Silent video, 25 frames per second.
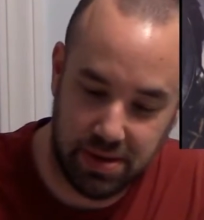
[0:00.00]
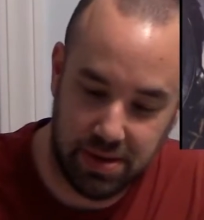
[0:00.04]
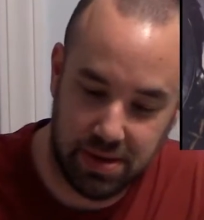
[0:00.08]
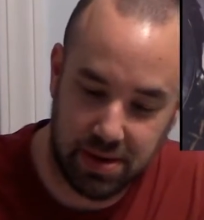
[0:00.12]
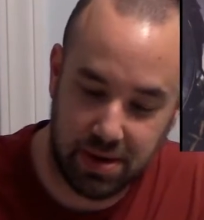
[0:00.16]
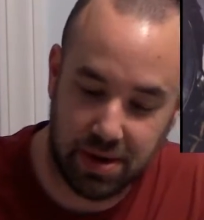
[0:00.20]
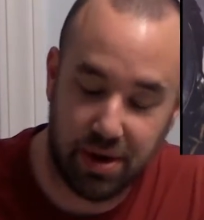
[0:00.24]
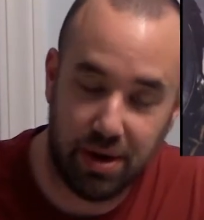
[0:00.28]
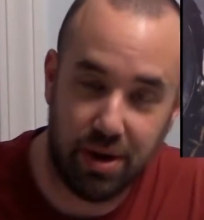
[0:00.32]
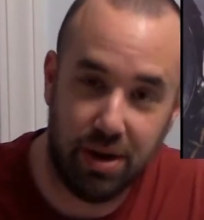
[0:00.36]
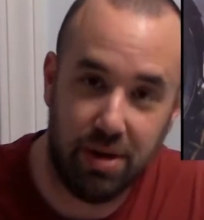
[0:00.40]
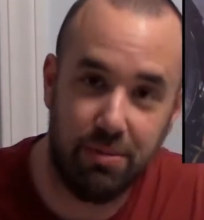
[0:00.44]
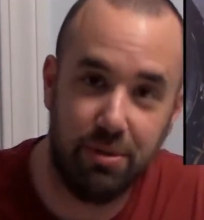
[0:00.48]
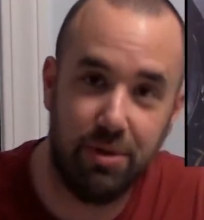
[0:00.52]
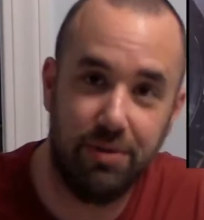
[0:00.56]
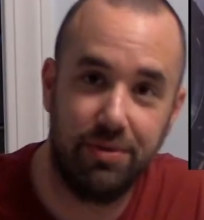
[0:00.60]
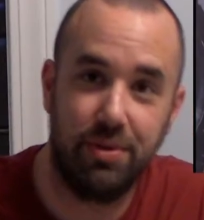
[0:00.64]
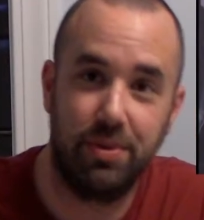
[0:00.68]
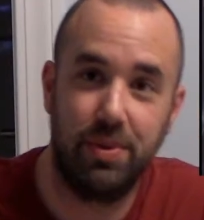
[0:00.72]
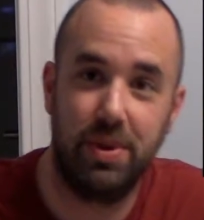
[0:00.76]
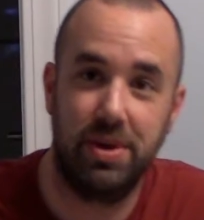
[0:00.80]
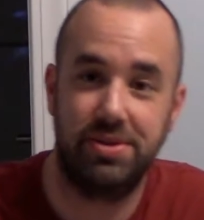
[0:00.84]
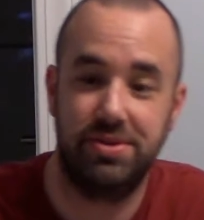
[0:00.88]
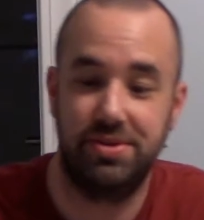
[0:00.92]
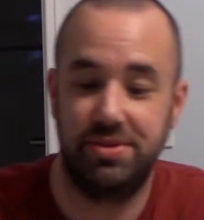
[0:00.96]
Calm Over
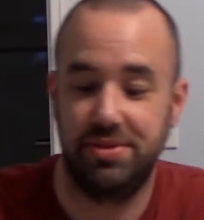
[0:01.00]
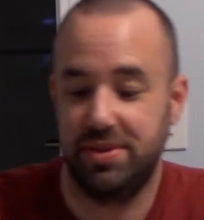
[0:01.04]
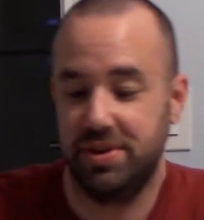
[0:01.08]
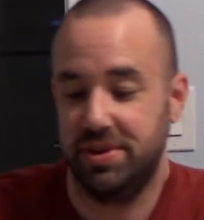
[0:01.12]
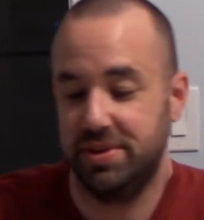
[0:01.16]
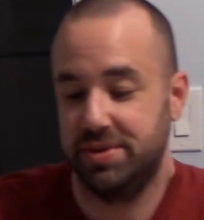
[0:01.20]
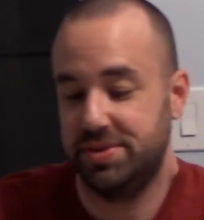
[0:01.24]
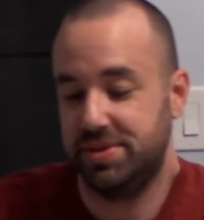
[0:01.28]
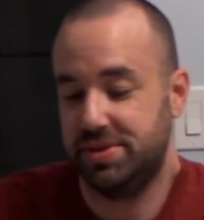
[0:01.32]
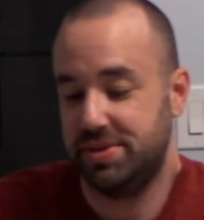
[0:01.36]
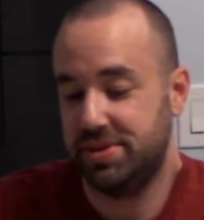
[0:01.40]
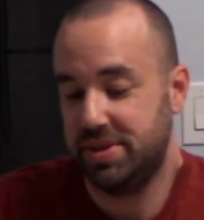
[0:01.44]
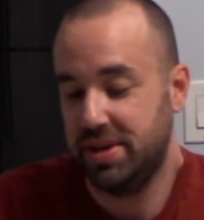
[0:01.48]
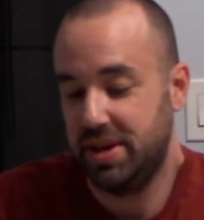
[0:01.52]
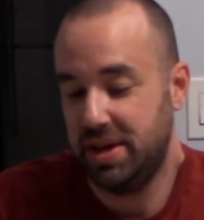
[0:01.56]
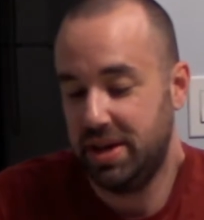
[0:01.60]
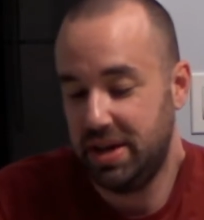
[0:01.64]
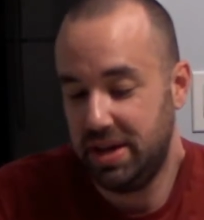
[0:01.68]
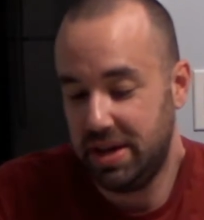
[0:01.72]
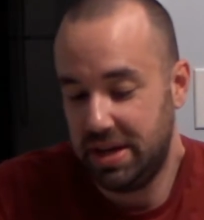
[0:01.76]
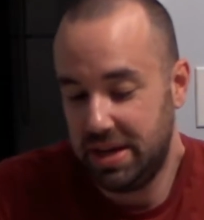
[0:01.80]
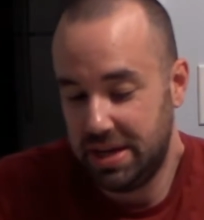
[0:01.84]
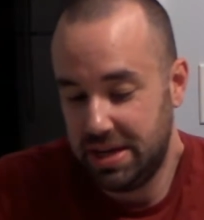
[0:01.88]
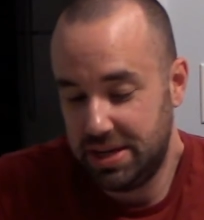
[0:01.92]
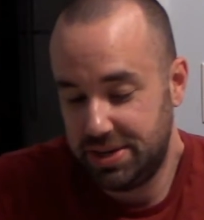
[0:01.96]
Westeros.
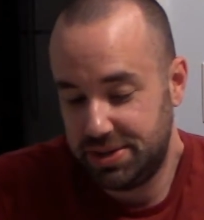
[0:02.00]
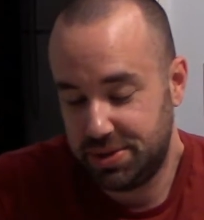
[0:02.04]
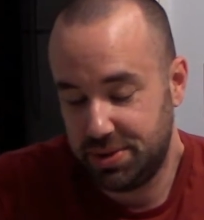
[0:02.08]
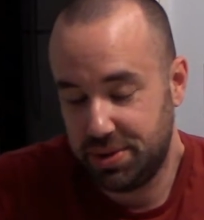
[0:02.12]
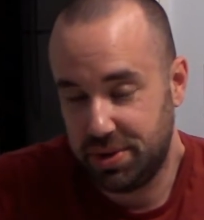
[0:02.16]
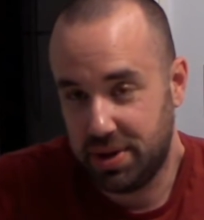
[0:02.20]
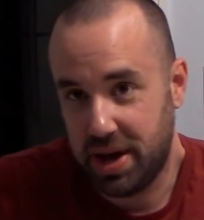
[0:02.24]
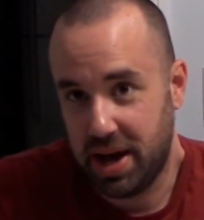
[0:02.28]
So